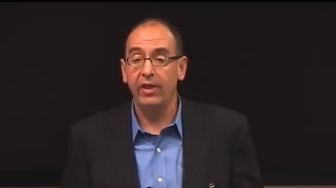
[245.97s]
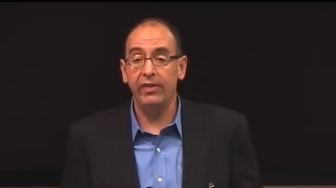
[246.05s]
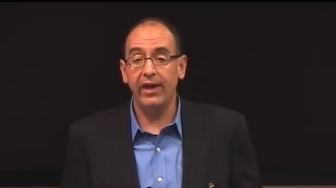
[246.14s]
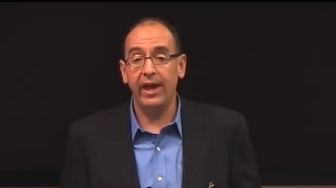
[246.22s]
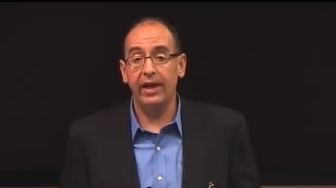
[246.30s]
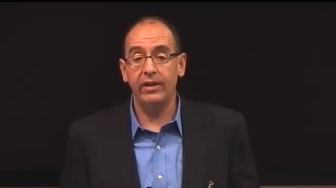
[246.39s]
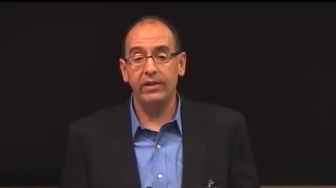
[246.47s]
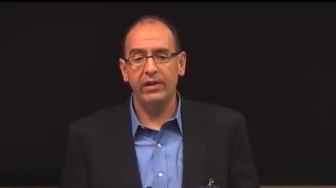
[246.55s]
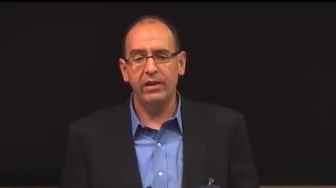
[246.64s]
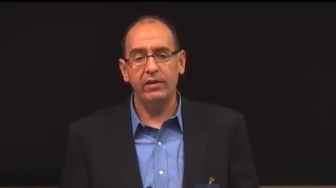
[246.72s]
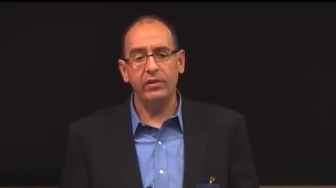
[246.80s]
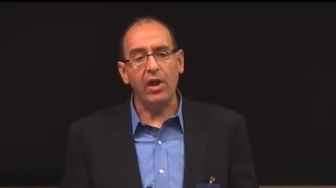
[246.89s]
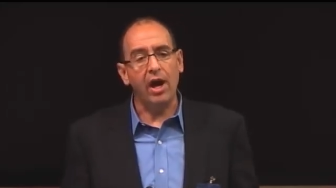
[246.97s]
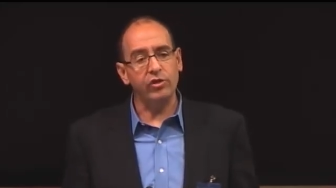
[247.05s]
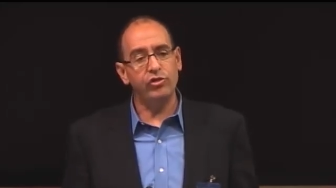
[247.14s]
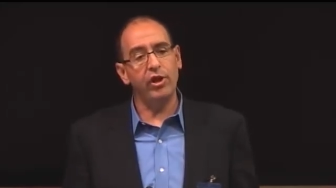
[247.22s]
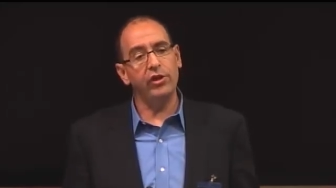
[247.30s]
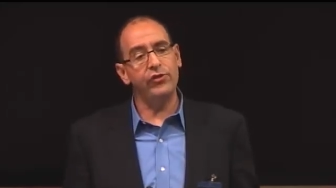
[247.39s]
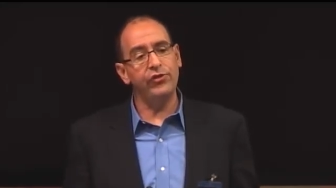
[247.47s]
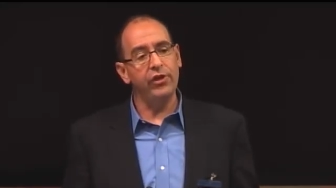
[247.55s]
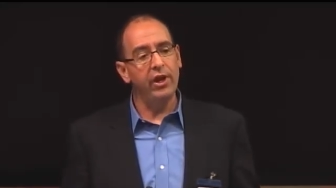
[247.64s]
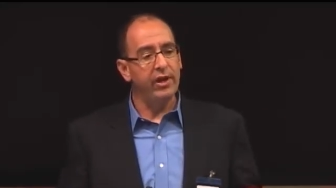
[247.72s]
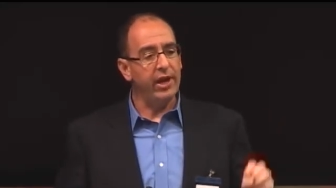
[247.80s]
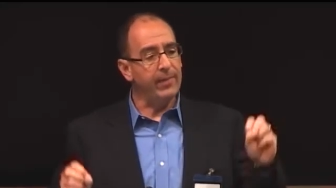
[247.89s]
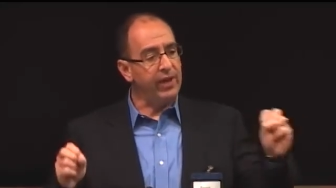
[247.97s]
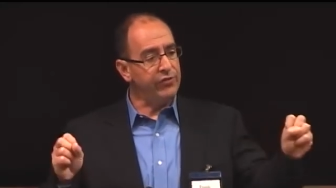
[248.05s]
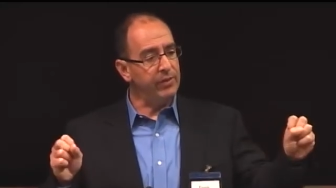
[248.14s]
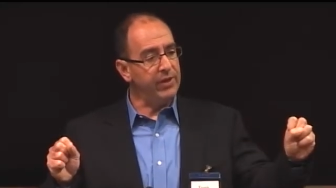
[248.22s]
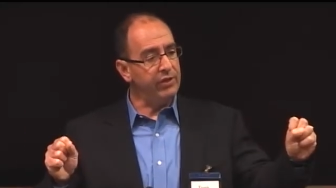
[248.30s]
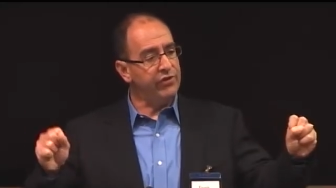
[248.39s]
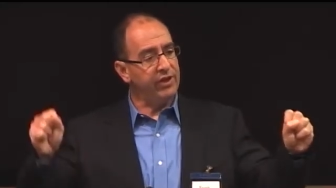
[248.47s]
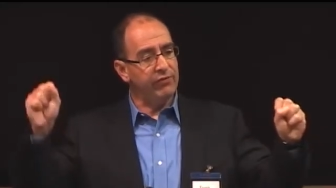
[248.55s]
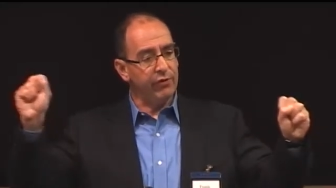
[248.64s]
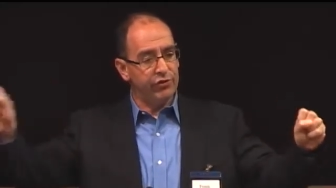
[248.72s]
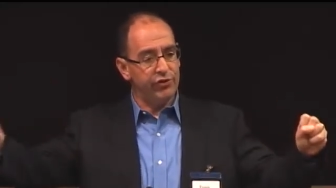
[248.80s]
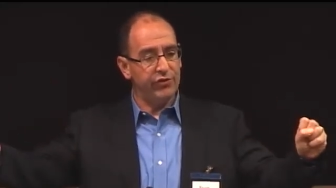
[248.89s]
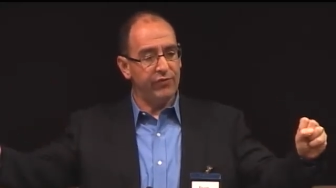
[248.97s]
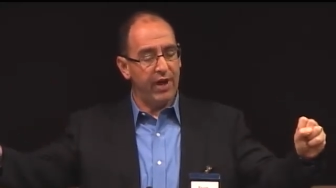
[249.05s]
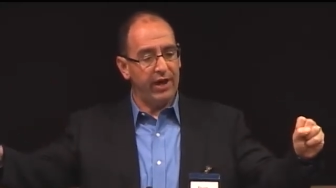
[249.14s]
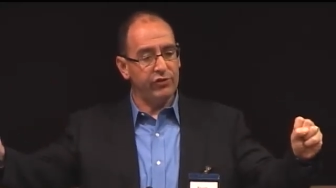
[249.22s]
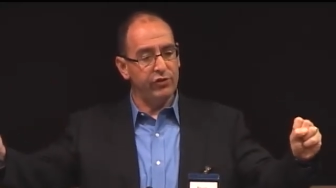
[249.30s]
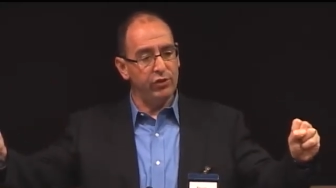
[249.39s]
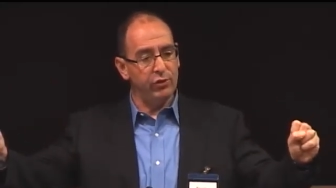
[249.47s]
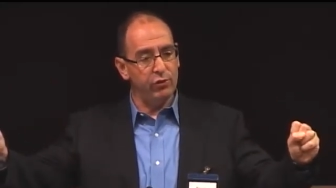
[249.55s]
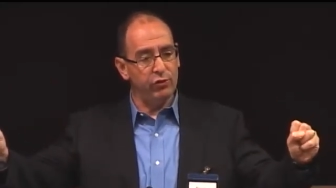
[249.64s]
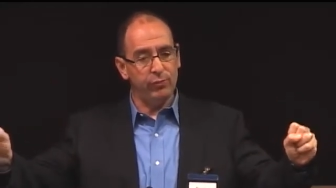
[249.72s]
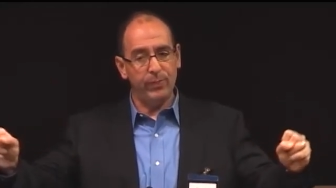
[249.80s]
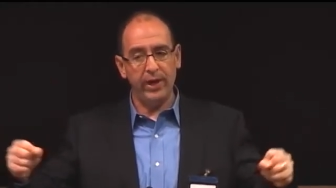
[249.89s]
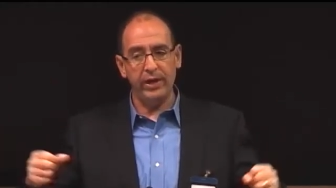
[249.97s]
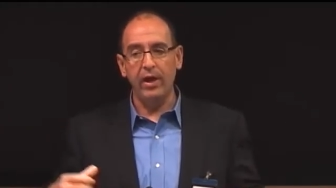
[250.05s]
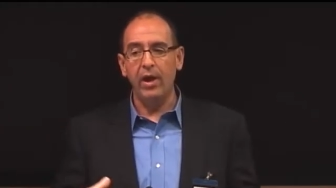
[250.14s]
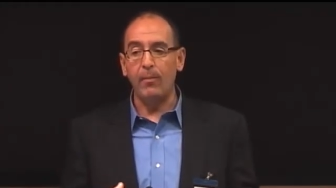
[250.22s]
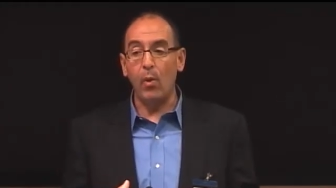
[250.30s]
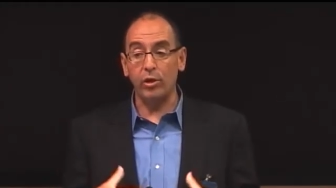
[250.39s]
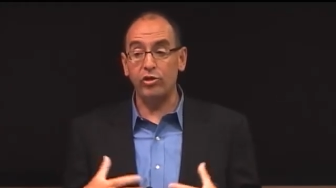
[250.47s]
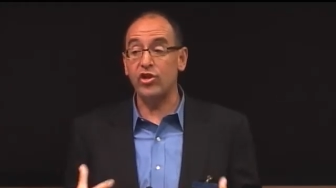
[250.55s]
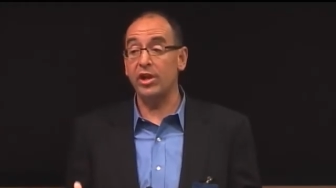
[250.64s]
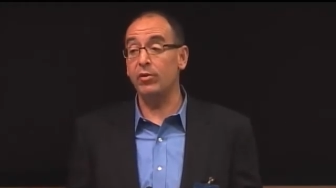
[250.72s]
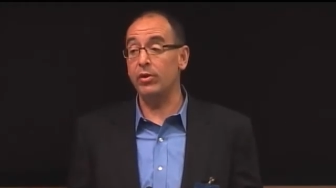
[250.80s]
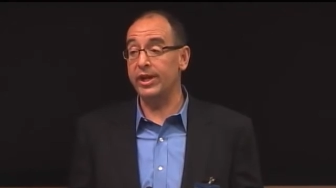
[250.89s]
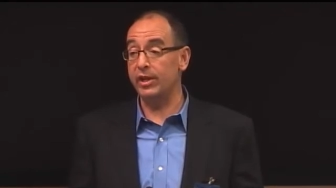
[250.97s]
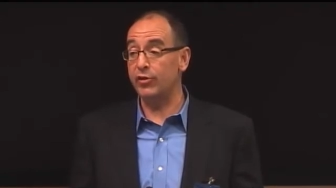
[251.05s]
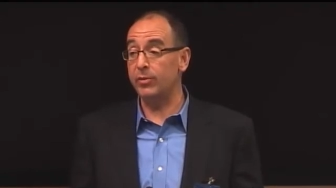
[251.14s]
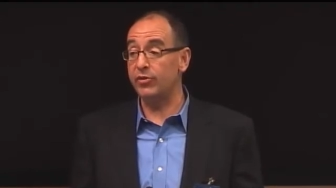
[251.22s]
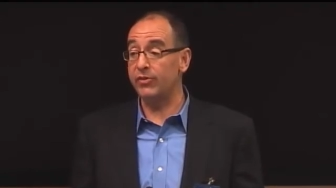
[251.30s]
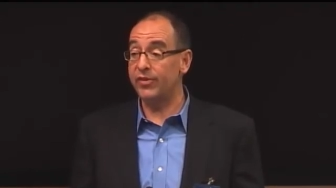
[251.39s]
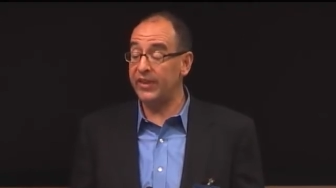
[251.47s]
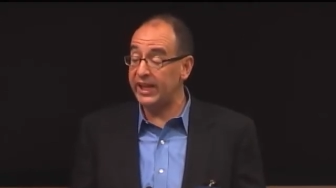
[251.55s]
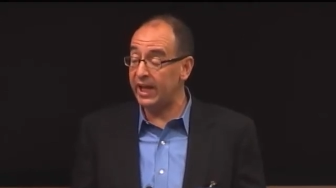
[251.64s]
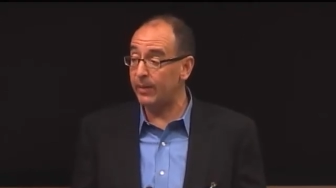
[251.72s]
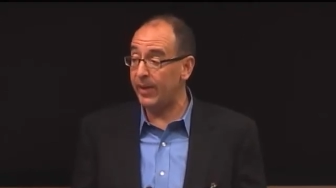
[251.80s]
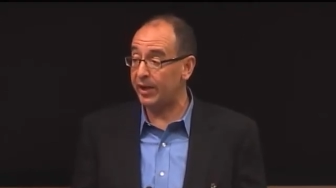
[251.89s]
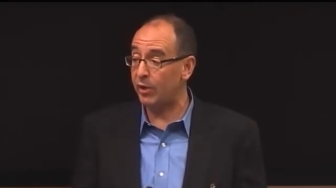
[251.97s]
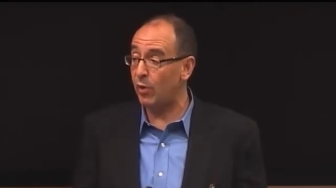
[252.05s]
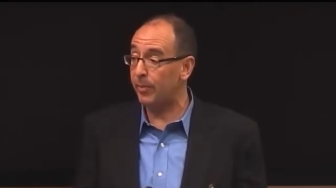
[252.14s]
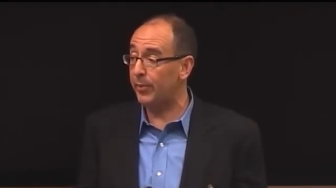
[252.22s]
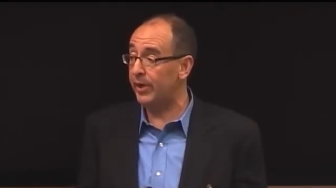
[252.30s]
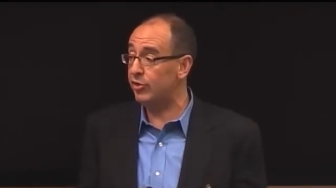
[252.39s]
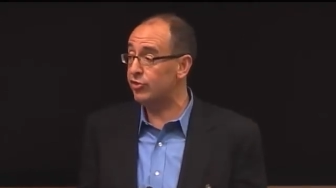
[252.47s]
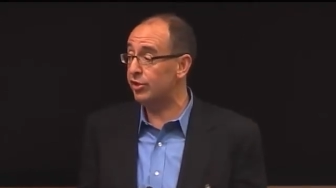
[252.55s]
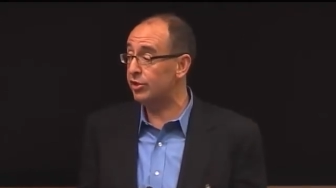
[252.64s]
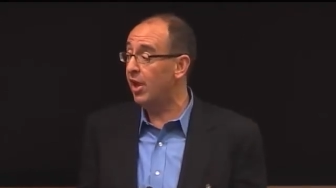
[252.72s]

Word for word: that not just M S N B C versus Fox News, but more generally in terms of thinking about a corporation,